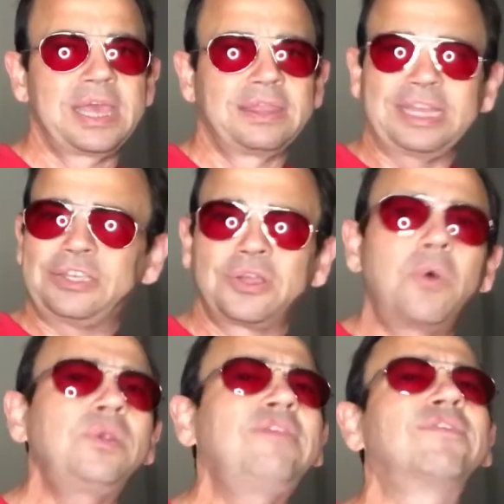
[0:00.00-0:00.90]
that
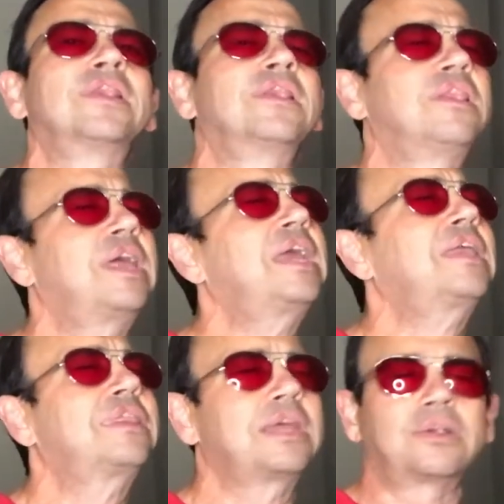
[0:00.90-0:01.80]
don't even like
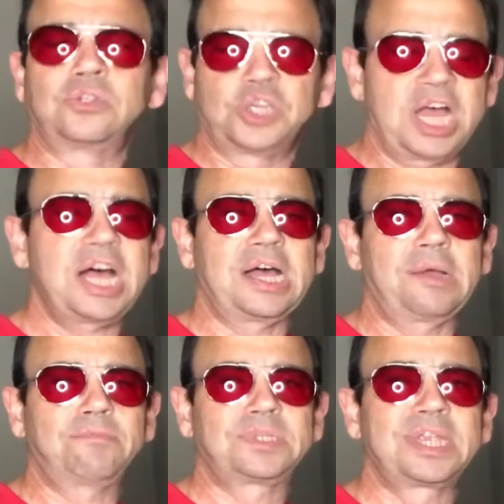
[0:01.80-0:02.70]
their
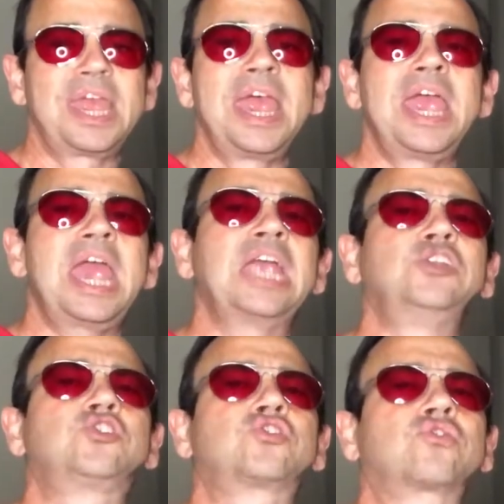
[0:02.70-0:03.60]
jobs and
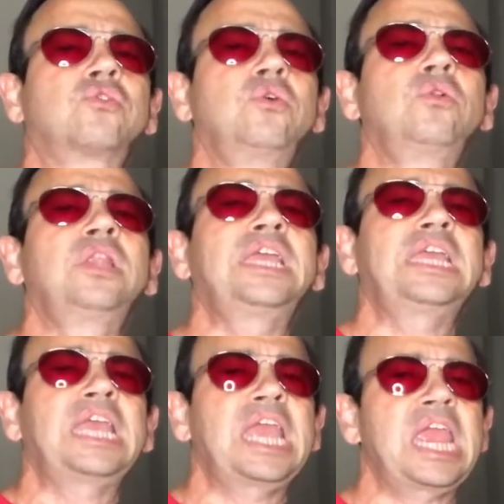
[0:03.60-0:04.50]

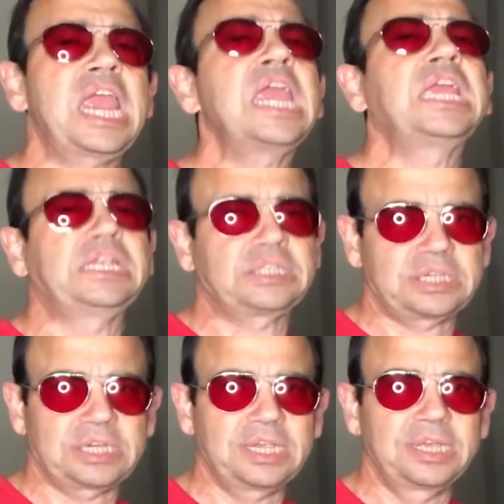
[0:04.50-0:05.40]
truly
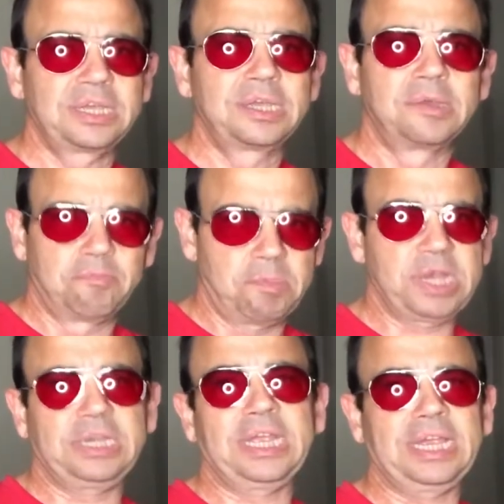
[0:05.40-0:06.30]
hate
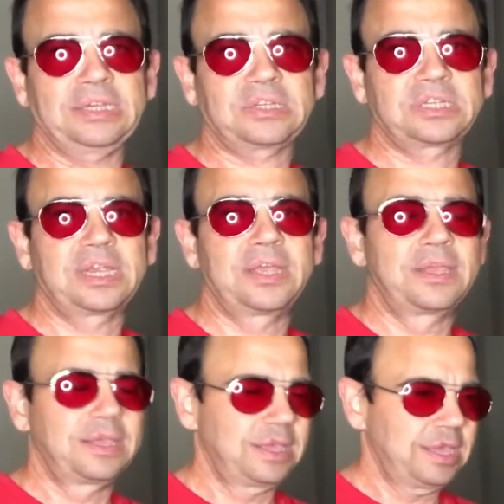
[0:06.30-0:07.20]
Mondays.
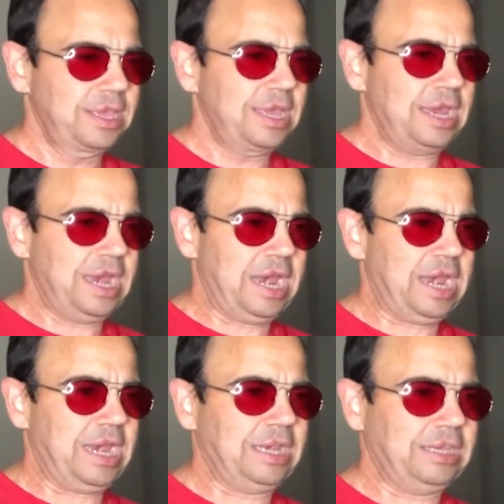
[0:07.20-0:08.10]

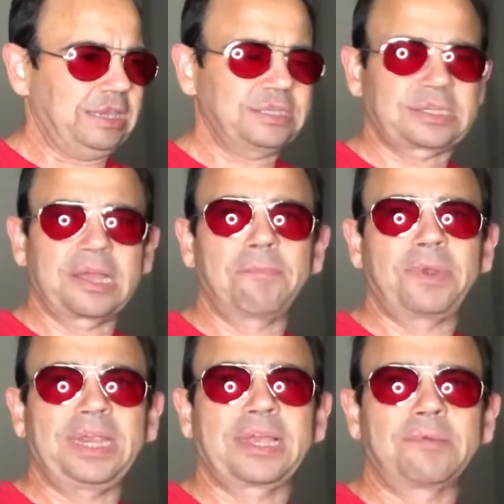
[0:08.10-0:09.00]
And this
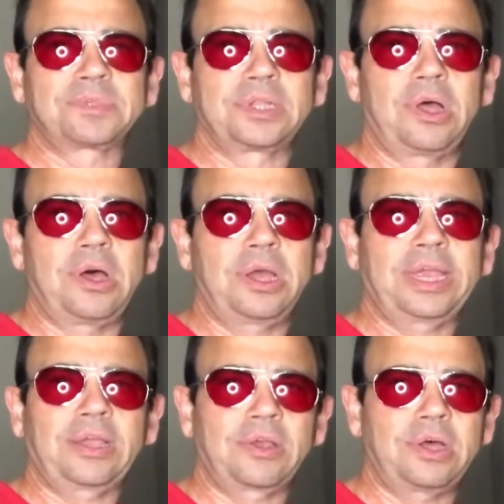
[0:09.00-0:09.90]
company comes along
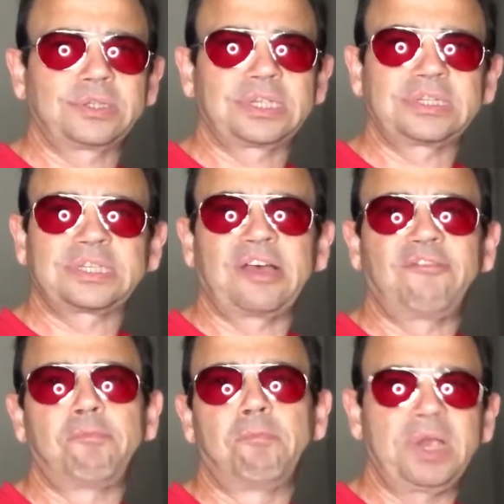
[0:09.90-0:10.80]
and calls
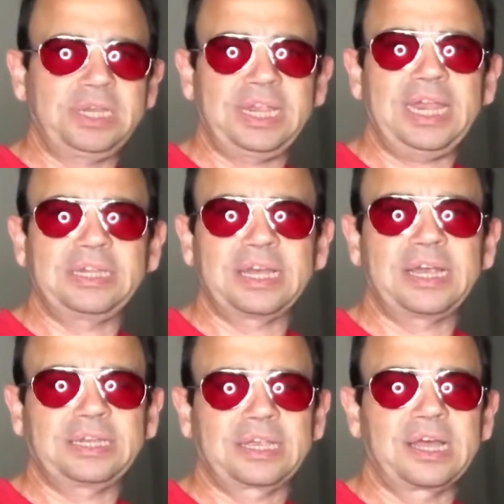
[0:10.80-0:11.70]
itself
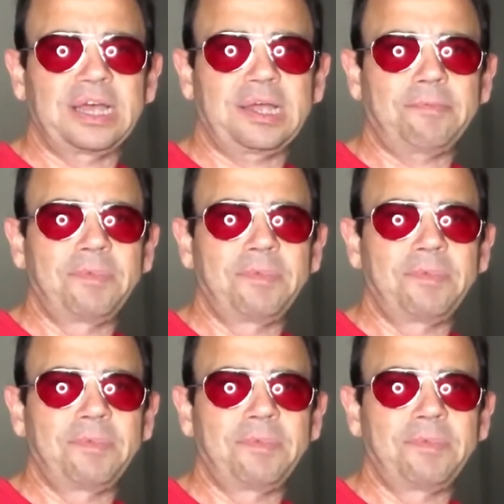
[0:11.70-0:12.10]
Monday.com.